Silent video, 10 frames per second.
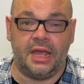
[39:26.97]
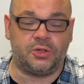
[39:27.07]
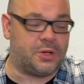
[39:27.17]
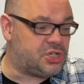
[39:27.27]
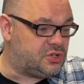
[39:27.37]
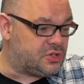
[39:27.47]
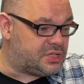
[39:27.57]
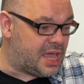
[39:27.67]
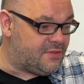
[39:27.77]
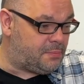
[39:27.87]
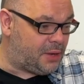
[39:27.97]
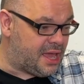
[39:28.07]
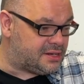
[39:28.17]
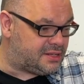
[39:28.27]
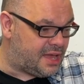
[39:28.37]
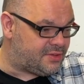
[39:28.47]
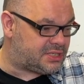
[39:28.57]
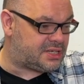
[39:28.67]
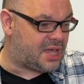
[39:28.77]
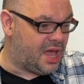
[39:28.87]
Next question is from David Blaine, and David
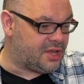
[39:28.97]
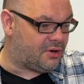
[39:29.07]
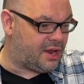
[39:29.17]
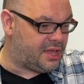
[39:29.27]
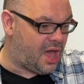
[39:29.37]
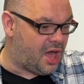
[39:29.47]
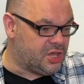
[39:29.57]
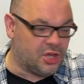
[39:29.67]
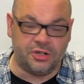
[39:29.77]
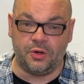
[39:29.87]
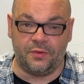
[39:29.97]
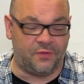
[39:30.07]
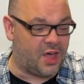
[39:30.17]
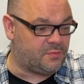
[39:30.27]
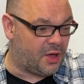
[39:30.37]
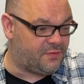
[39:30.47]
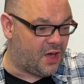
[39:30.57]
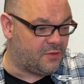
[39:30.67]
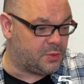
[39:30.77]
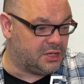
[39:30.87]
says, "Hi Craig, are you going to do a five by
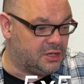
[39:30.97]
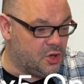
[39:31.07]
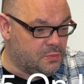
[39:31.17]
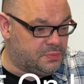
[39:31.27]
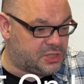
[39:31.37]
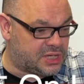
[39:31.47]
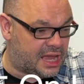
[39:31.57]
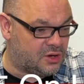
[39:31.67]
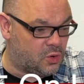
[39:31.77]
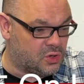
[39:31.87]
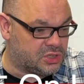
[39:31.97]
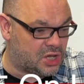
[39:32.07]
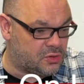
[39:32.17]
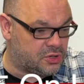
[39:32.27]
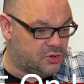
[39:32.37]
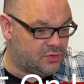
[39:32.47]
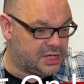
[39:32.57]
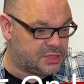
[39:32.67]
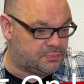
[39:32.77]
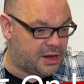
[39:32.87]
five with loops and also the new
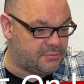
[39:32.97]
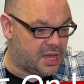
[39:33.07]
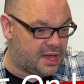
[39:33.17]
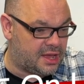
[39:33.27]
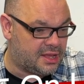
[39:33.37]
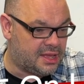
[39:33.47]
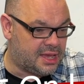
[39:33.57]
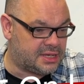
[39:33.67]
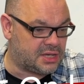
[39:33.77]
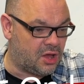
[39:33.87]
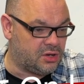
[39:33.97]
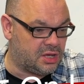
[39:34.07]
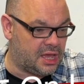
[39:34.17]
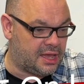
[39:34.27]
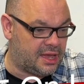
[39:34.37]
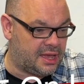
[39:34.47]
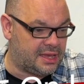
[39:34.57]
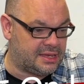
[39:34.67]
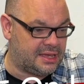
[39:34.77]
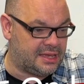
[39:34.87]
release premiere? Is it only uh,
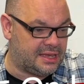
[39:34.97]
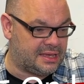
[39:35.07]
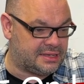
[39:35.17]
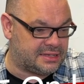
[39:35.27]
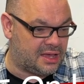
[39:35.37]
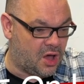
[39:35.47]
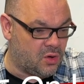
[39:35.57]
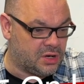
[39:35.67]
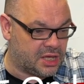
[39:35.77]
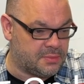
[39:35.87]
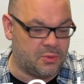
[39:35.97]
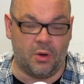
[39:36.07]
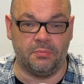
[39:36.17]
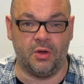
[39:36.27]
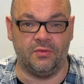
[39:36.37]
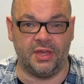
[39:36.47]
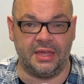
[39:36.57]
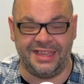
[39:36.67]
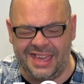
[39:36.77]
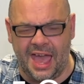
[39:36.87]
is it only going to be one movie?
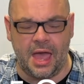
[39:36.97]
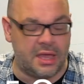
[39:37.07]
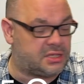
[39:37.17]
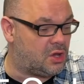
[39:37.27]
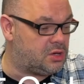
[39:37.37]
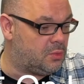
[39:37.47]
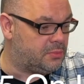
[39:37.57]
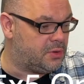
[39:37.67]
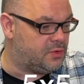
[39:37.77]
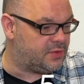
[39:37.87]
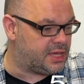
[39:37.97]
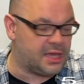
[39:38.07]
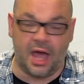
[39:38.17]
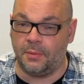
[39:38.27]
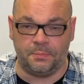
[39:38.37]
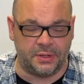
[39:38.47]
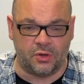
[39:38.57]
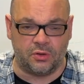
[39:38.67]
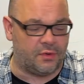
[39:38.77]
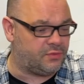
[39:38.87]
Yeah, it's only one movie. I'll be
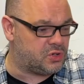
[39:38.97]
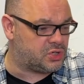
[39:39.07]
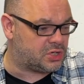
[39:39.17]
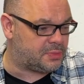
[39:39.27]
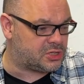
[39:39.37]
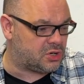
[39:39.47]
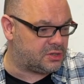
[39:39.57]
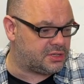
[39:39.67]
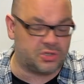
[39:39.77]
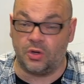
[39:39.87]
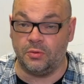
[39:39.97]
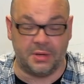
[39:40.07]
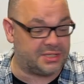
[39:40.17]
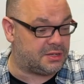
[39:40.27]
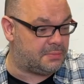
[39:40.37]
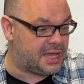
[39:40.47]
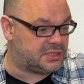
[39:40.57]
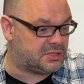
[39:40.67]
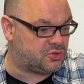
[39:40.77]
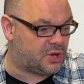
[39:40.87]
doing a review show special on it soon, but it's an
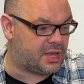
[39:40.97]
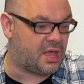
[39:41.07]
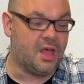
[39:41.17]
amazing trick.